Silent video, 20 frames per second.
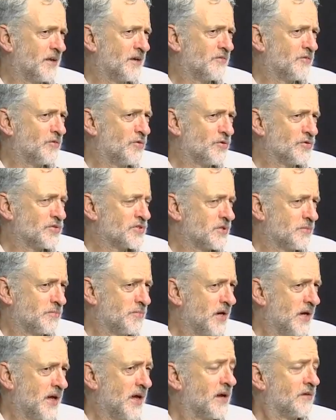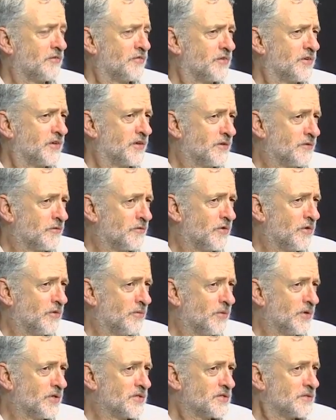And of course, the big elephant in the
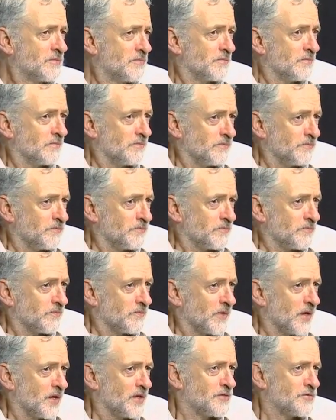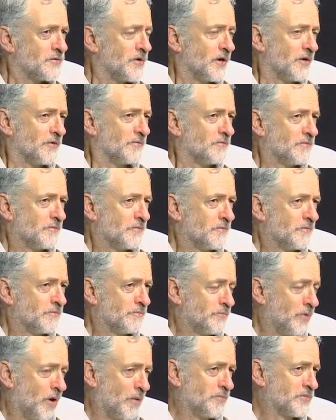room is Israel.
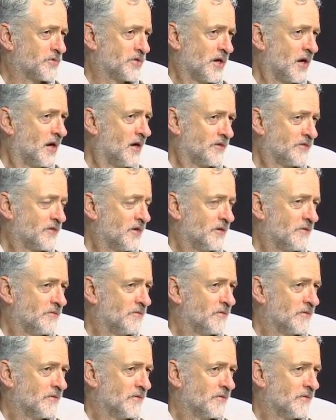Bombs Gaza,